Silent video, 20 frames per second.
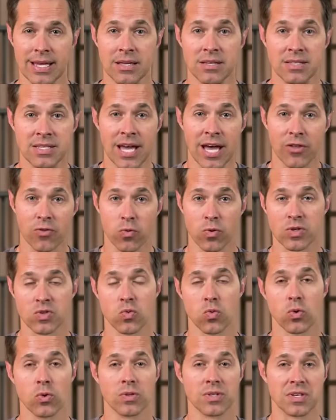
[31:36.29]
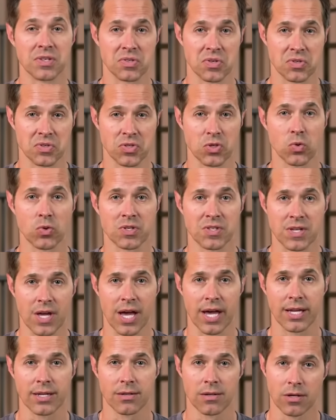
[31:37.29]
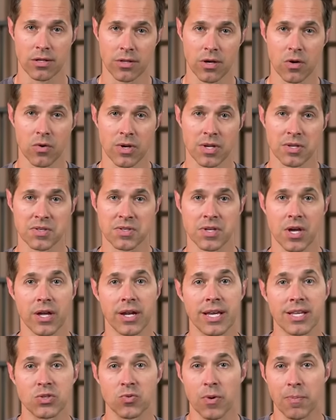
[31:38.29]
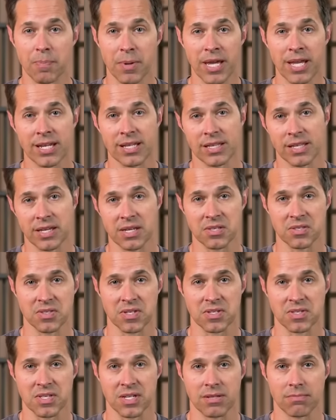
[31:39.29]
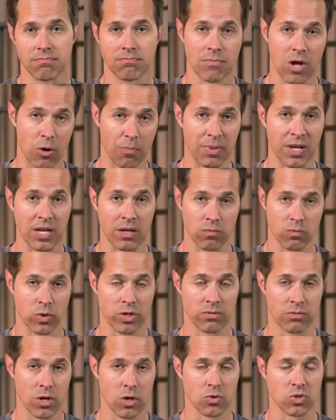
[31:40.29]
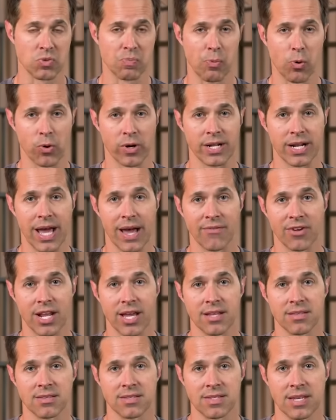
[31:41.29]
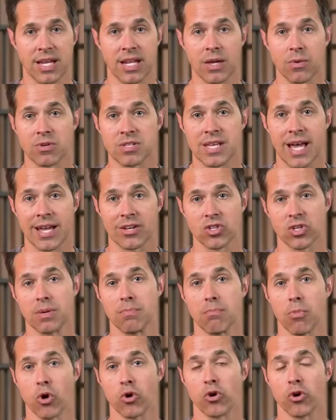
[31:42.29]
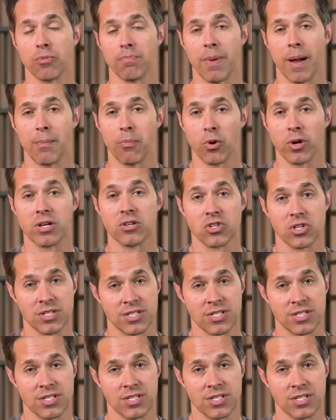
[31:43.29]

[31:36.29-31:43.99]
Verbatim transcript: His death was ruled as a suicide, although his son has repeatedly insisted, albeit with no supporting evidence, that he was actually murdered by British